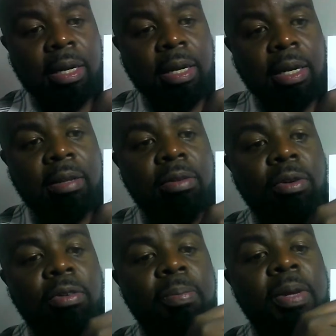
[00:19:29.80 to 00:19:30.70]
It's
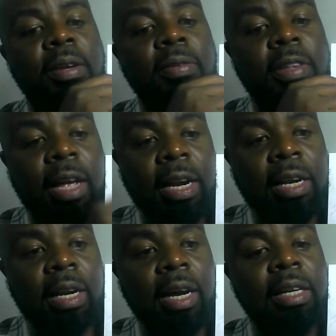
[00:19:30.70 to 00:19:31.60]
not being
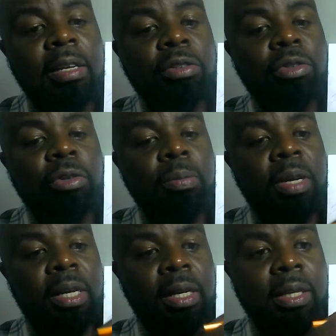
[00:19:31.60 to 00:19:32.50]
sent and it's not
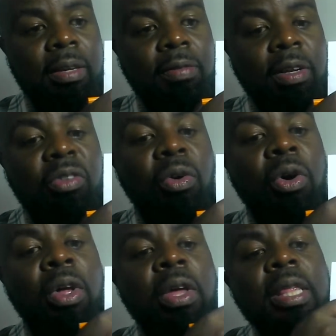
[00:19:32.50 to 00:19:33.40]
being receiving.
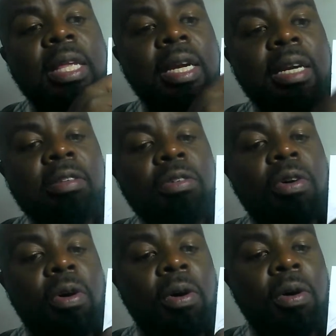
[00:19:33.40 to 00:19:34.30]
So there is
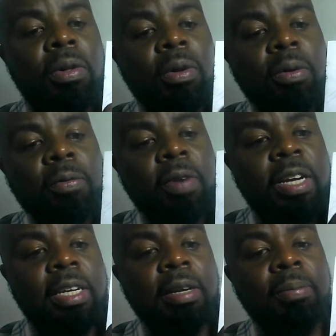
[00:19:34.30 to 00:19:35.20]
no
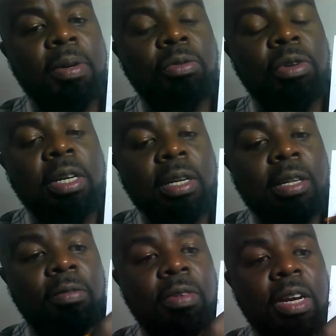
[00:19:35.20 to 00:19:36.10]
fighting between
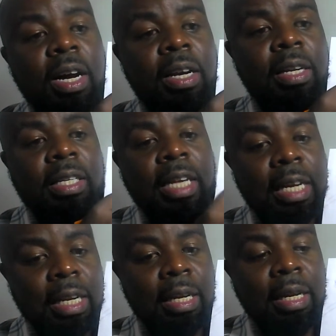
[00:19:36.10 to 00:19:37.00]
receiving and
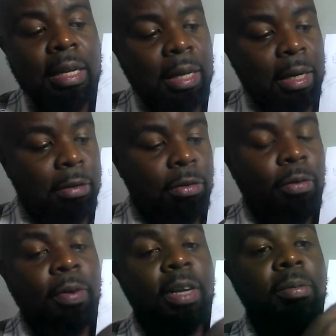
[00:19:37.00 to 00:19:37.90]
sending. There is no
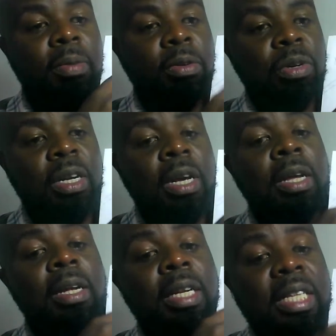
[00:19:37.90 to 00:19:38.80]
fight between
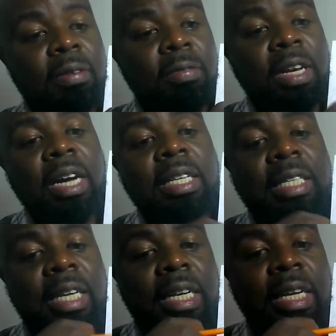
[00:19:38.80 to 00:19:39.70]
receiving and
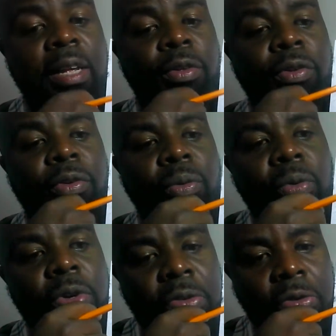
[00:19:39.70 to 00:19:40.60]
sending. So
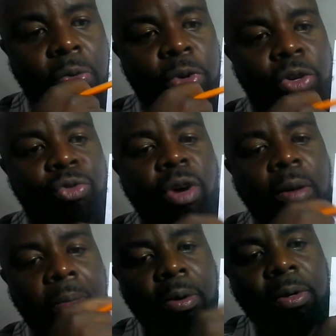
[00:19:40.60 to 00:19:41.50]
what do we do
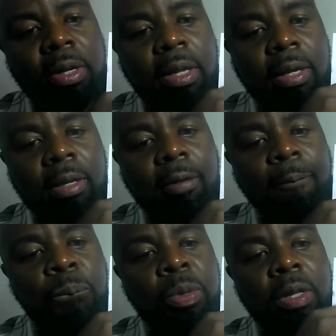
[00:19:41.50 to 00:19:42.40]
about this?
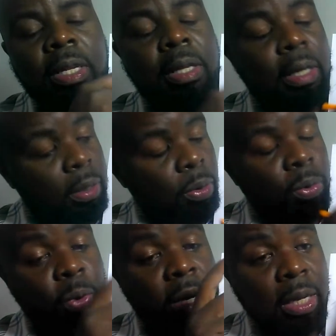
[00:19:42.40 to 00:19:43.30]
This is
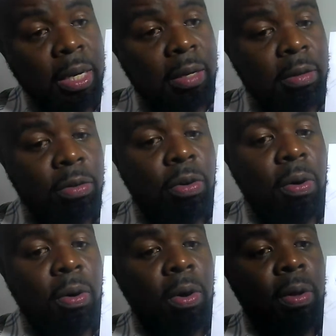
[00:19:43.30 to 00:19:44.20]
when there is
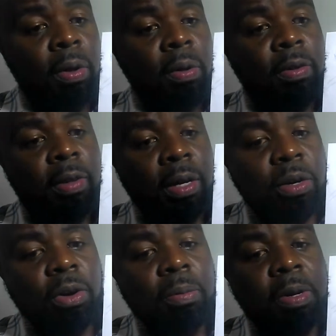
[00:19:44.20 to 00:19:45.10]
no
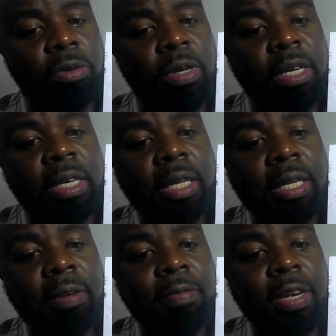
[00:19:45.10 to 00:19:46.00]
signal between
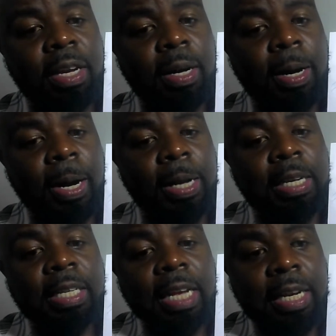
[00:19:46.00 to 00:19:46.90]
receiving
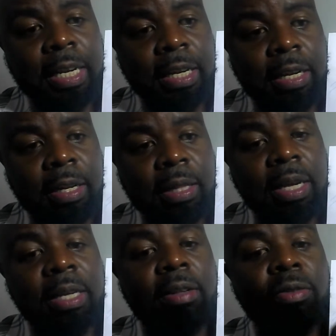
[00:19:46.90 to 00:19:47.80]
and sending,
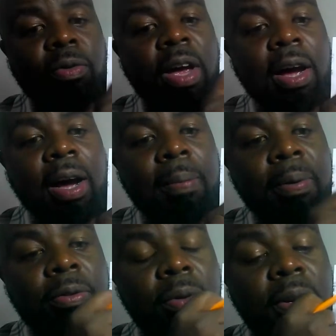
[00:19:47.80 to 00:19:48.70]
that is where a
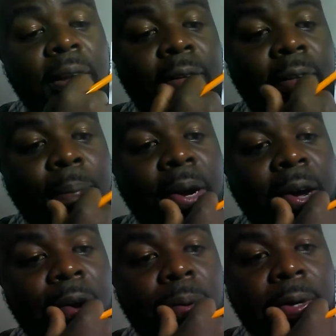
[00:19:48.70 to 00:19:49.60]
person gets a
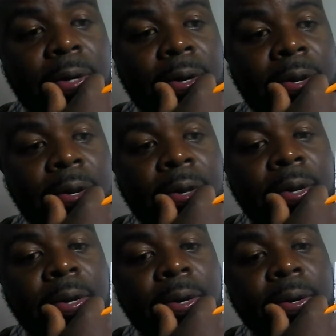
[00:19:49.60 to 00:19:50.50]
blackout.
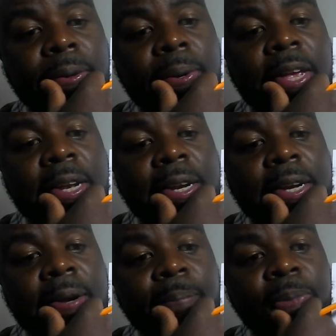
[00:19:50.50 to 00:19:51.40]
You get
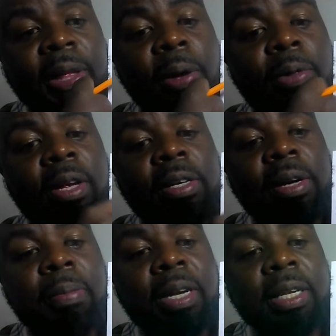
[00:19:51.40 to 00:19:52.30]
it? Now the
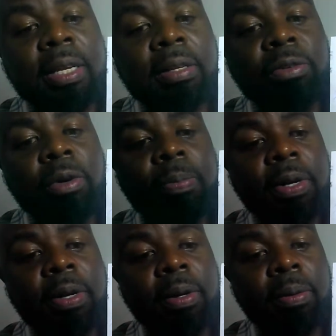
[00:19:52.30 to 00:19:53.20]
tremors have stopped
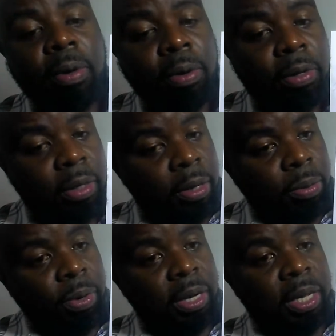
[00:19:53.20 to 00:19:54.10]
because
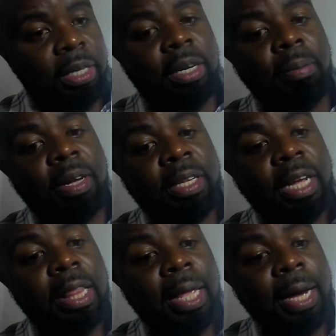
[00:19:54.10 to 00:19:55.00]
when the tremors
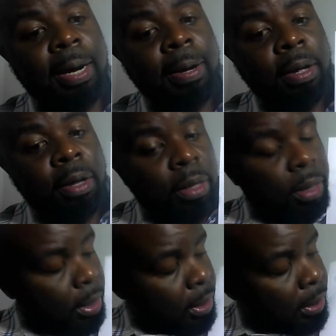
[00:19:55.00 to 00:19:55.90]
are there,
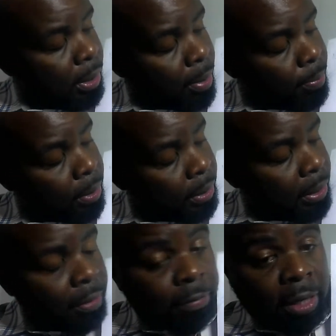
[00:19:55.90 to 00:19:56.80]
there is some
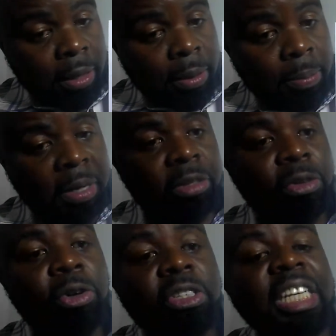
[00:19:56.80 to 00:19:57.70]
receiving, but
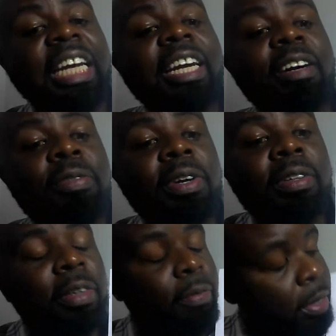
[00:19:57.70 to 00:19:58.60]
not enough
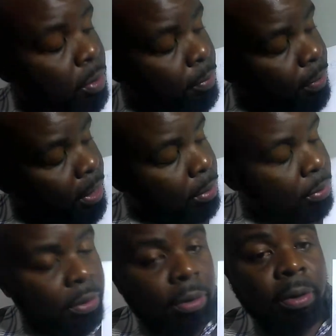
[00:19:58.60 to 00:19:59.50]
receiving of the
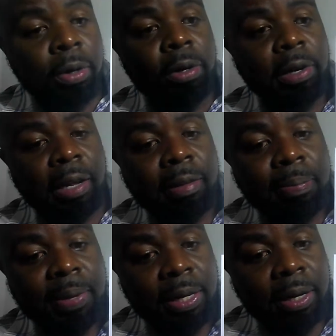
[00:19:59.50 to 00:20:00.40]

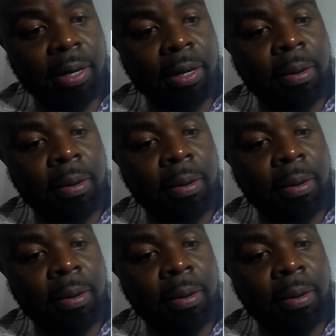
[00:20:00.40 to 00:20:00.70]
neurotransmitter.